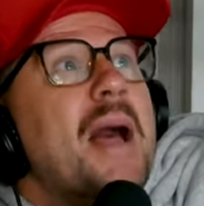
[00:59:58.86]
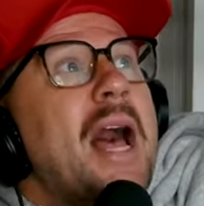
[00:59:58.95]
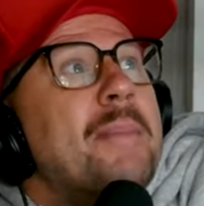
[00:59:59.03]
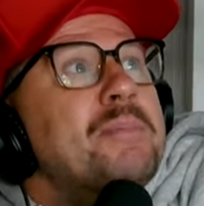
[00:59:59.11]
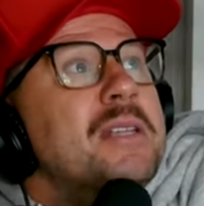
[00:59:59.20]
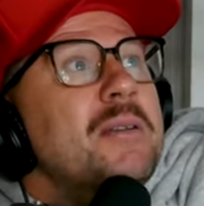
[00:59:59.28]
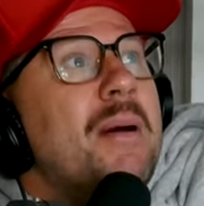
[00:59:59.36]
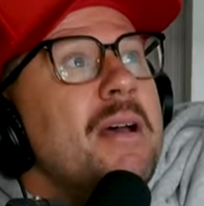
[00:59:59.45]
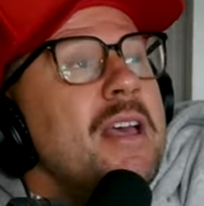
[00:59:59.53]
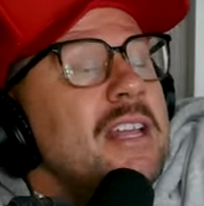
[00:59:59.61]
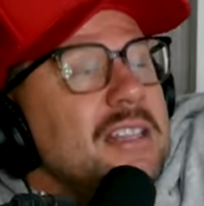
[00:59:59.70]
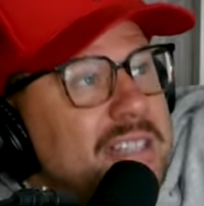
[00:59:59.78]
popped into my,
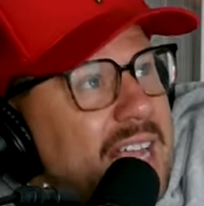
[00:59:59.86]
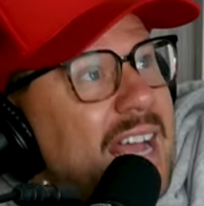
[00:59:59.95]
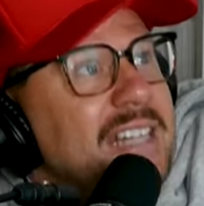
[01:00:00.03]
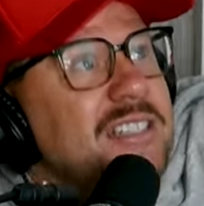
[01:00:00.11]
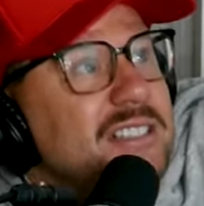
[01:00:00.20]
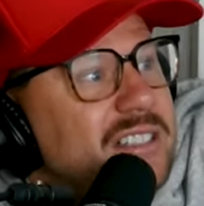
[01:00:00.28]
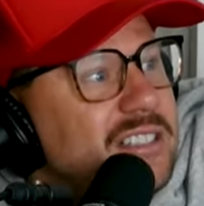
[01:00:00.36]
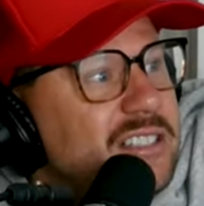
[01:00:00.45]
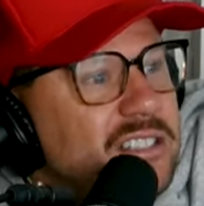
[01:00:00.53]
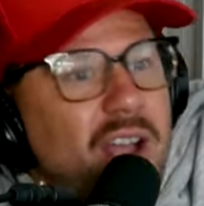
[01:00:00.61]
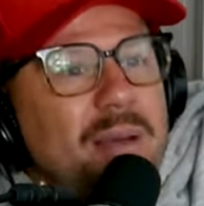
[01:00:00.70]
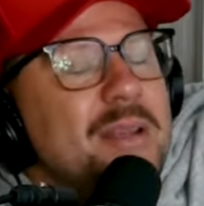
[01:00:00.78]
that,
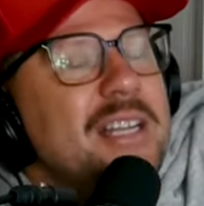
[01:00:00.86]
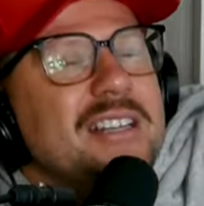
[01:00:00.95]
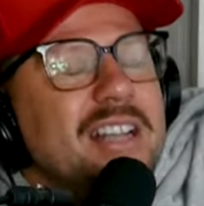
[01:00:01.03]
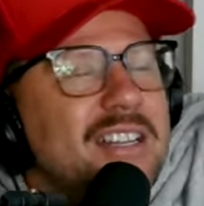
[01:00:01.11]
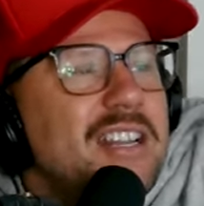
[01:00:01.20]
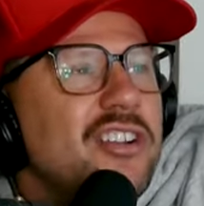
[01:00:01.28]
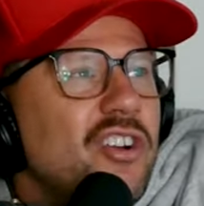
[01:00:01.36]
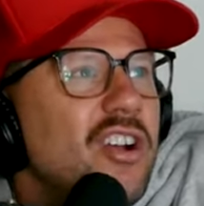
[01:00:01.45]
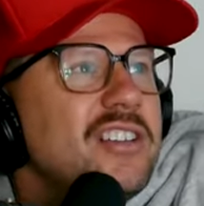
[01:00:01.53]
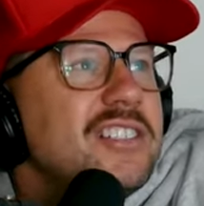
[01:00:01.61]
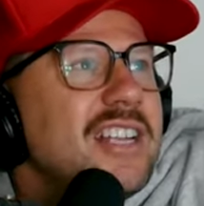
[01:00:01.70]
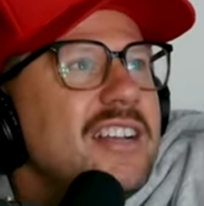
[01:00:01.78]
I mean, and then you're
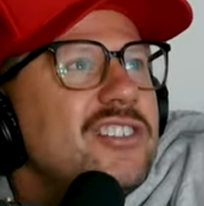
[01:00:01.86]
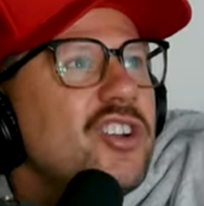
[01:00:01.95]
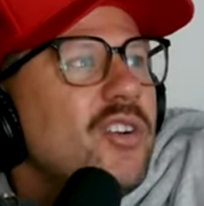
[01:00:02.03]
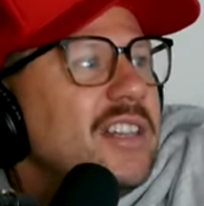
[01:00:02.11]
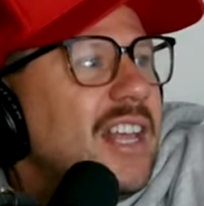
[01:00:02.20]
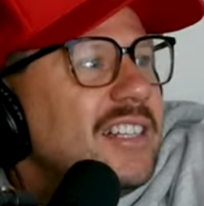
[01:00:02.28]
on stage going